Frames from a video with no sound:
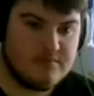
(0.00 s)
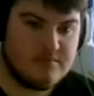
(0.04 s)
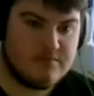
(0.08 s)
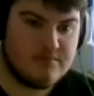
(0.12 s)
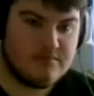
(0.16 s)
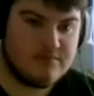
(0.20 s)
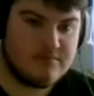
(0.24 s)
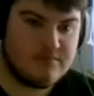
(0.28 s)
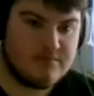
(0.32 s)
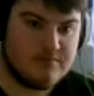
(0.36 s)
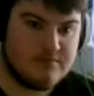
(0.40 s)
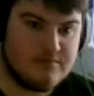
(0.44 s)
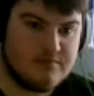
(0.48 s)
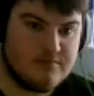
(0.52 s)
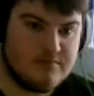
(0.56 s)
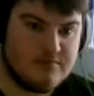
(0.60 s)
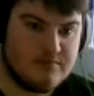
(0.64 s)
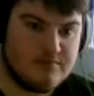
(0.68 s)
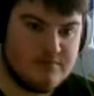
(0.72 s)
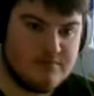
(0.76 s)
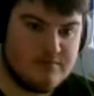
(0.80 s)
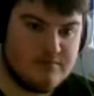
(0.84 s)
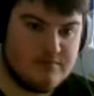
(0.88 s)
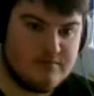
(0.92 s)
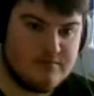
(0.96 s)

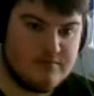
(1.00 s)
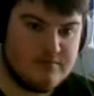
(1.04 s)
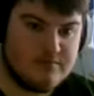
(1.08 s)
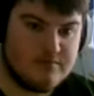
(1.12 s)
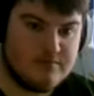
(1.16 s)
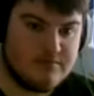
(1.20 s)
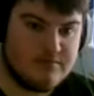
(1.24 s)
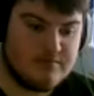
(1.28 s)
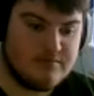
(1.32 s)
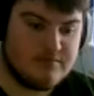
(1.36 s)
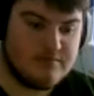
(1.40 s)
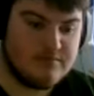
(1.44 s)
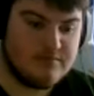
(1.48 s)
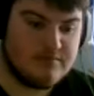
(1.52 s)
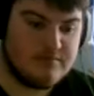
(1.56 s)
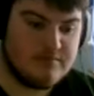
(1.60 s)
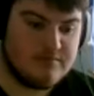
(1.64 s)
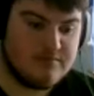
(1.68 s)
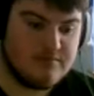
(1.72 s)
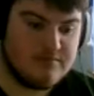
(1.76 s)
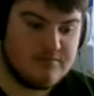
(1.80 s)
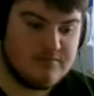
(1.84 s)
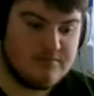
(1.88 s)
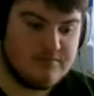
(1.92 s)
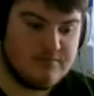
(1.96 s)

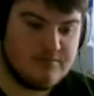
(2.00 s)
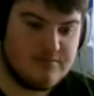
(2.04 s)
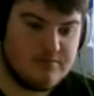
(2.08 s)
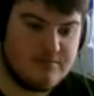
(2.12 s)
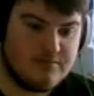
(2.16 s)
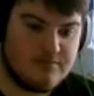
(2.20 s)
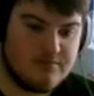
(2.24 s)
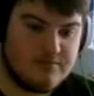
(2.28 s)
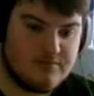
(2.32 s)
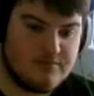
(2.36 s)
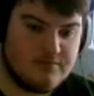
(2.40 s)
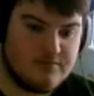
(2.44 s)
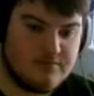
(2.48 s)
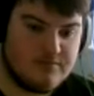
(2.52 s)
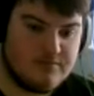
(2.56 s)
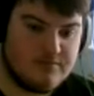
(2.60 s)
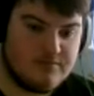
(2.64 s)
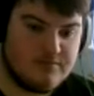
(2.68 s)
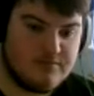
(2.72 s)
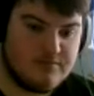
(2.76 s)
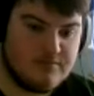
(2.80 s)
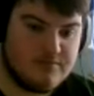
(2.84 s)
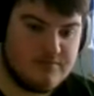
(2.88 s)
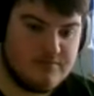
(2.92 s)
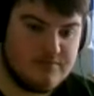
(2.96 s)

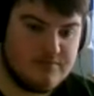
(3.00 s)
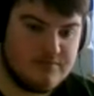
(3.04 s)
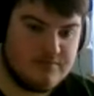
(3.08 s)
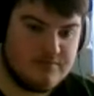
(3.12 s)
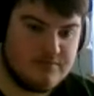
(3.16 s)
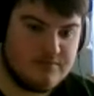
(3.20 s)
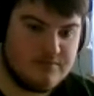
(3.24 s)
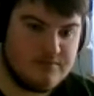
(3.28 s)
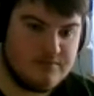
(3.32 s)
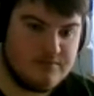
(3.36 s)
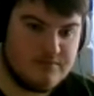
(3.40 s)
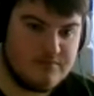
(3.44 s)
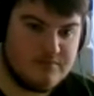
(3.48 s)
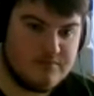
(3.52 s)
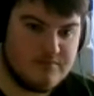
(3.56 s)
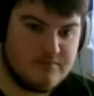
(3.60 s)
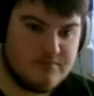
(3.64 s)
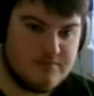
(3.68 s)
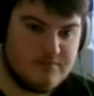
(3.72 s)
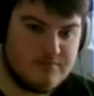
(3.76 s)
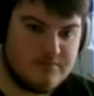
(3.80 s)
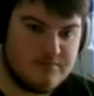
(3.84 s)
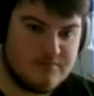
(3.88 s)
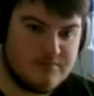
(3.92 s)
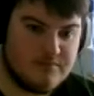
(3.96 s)

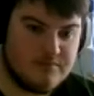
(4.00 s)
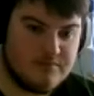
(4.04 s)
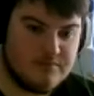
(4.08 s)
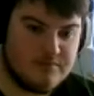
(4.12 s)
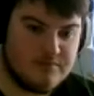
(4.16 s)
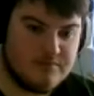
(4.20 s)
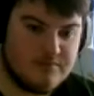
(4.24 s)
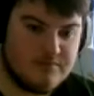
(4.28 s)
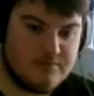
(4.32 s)
This person isn't speaking.